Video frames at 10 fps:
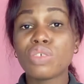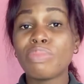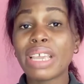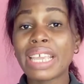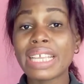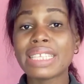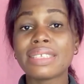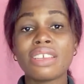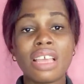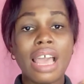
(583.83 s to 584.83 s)
to make it
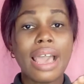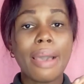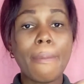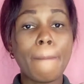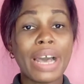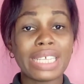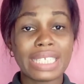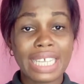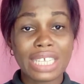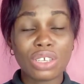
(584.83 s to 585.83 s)

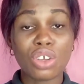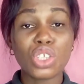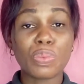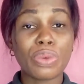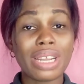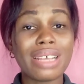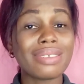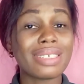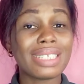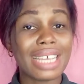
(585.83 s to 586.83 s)
past tense. You're going to
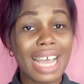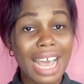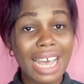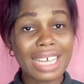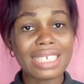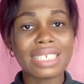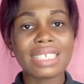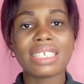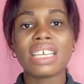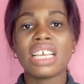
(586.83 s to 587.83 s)
pronounce it
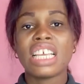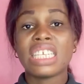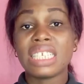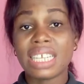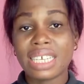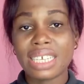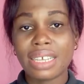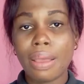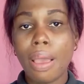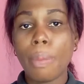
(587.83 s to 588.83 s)
as d,
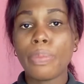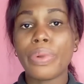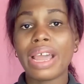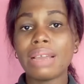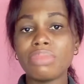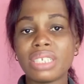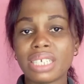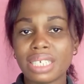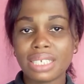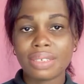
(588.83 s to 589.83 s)
bribed,
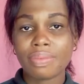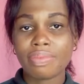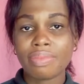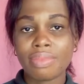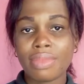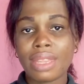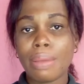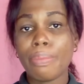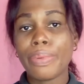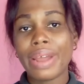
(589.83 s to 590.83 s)

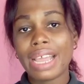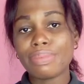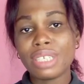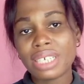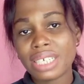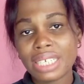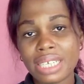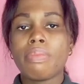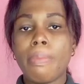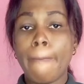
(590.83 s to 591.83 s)
bribed,
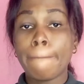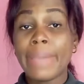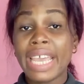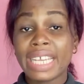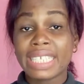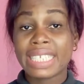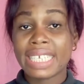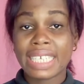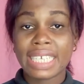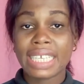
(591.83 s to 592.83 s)
begged,